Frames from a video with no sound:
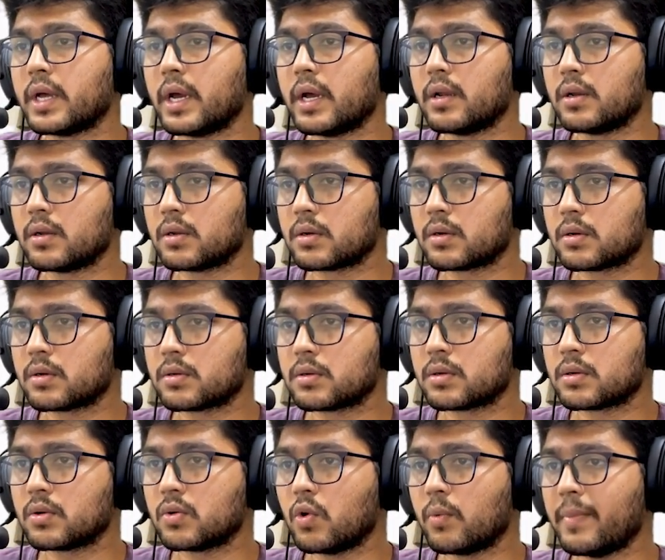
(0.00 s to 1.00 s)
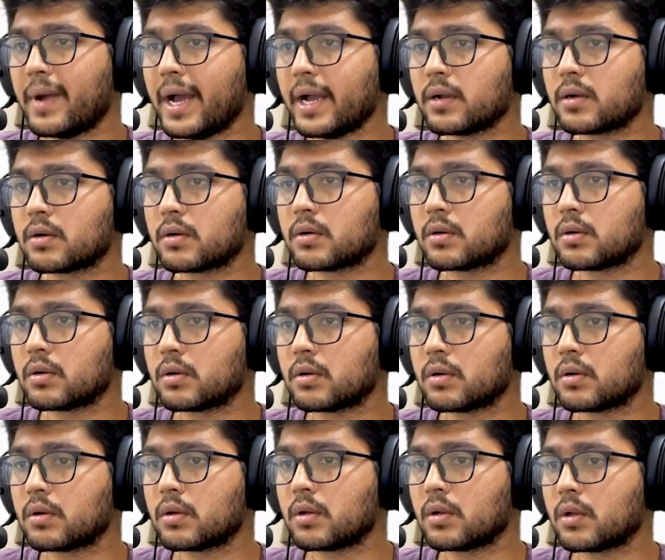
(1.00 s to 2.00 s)
then go back
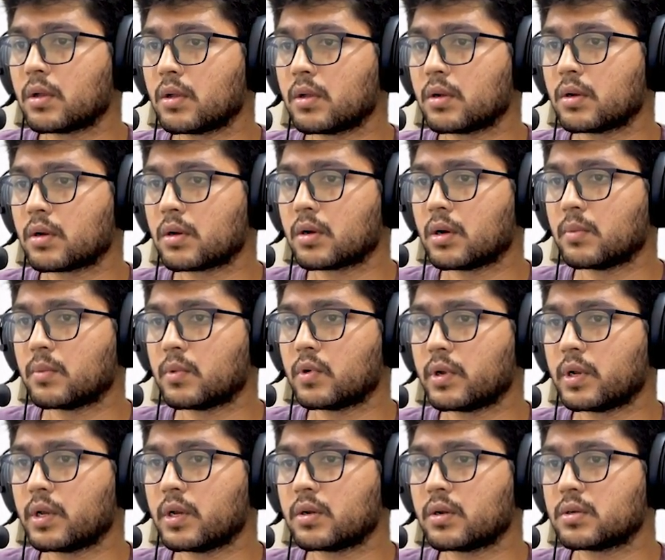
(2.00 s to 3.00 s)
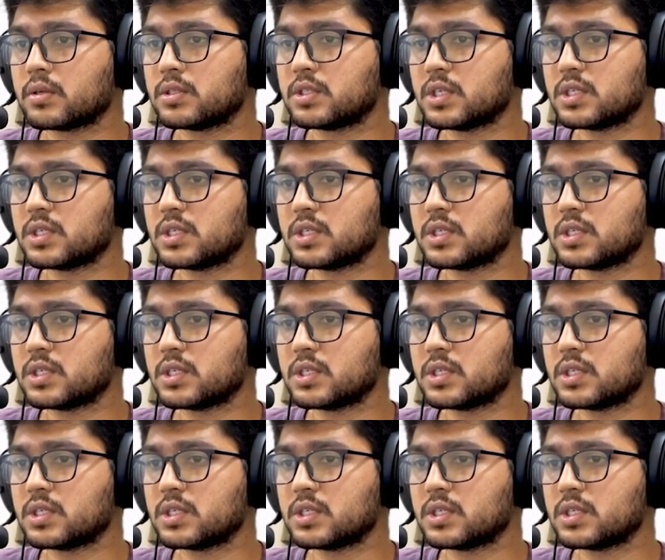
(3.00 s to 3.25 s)
from over here,